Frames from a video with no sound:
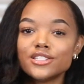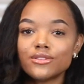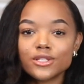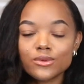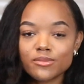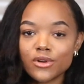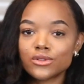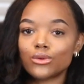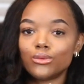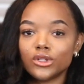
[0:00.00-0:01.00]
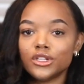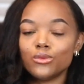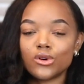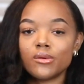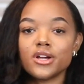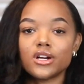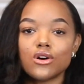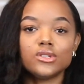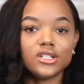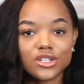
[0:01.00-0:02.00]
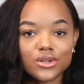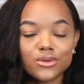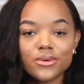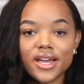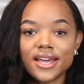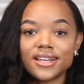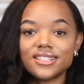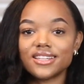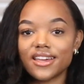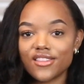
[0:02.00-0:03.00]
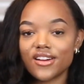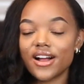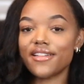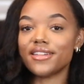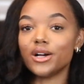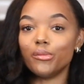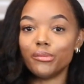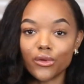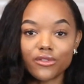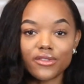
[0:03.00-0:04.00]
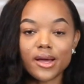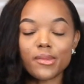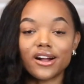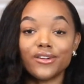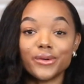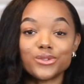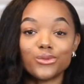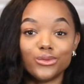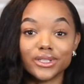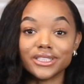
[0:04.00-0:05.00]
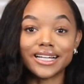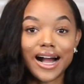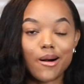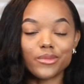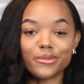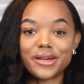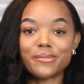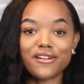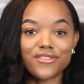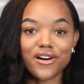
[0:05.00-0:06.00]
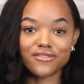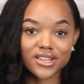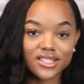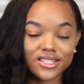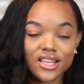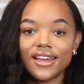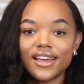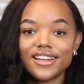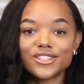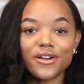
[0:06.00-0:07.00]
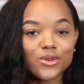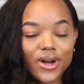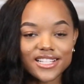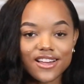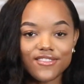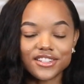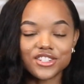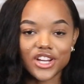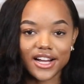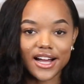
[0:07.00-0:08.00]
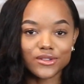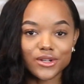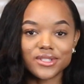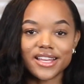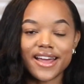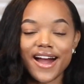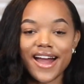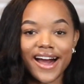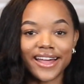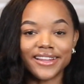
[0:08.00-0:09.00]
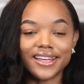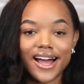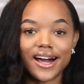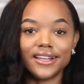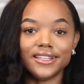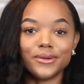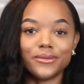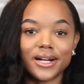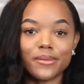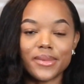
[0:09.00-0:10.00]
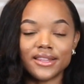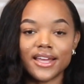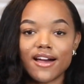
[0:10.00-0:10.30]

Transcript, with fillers: So this one smells really warm and cozy too, and together I think both of them are going to really complement my fall fits. So if you guys have yet to check out Dossier, I highly recommend. They